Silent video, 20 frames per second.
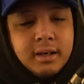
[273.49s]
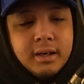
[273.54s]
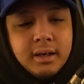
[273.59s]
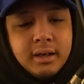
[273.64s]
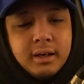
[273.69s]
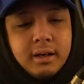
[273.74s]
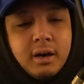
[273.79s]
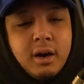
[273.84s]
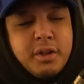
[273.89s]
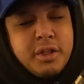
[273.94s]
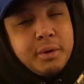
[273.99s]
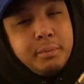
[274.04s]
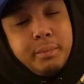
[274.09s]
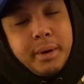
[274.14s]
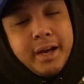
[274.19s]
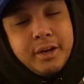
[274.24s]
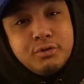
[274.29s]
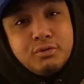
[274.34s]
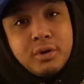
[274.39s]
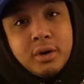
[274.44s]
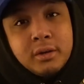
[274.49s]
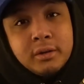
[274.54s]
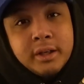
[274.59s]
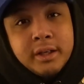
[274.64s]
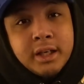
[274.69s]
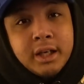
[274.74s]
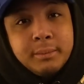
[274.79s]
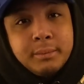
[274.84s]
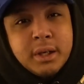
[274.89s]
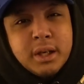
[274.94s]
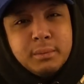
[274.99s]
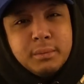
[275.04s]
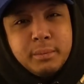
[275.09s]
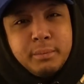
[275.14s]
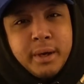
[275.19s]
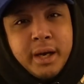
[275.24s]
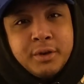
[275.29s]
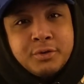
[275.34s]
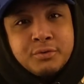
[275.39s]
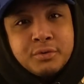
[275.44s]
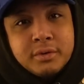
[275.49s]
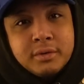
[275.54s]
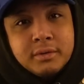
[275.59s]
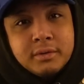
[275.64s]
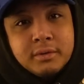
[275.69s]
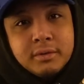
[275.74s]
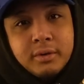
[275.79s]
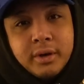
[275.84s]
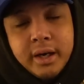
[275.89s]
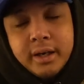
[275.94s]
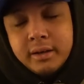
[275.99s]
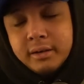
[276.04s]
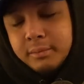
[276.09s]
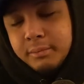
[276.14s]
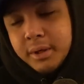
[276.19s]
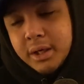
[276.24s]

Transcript: on the Patreon link and become a patron, right?